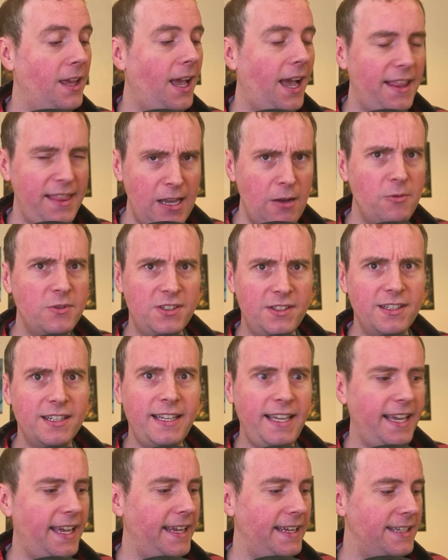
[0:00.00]
And that was the
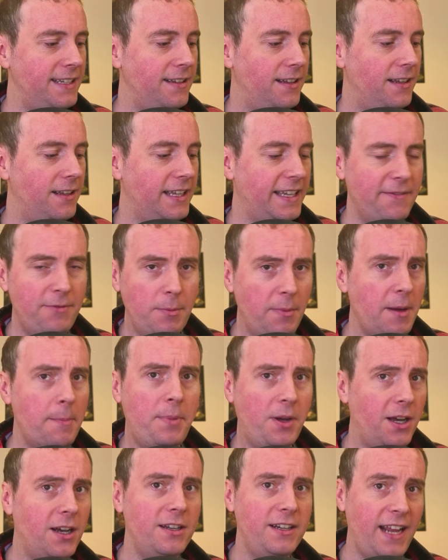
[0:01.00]
key. Giving my
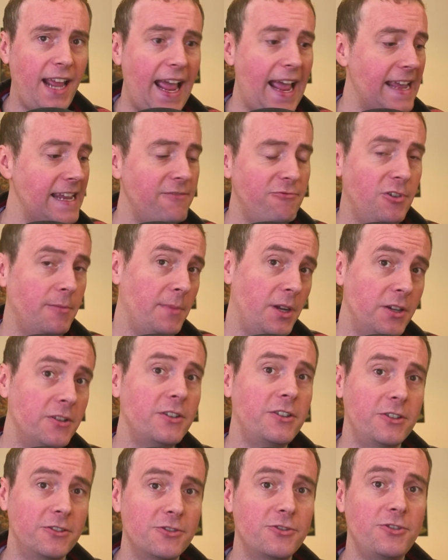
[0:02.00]
partner 8 remote
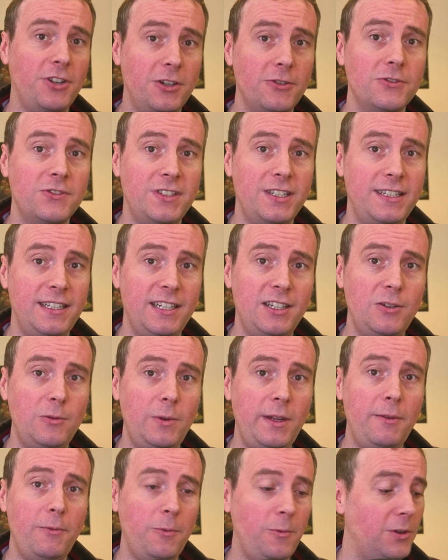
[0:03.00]
controls to deal
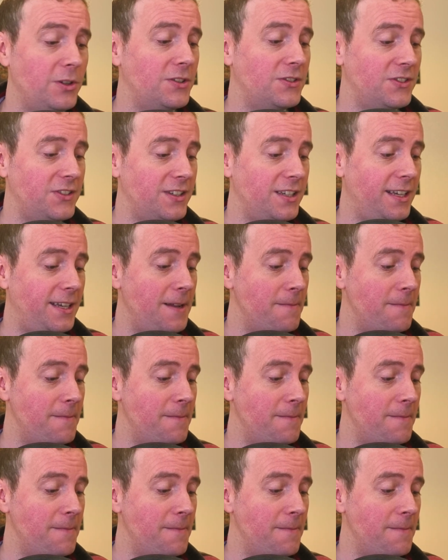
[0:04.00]
with was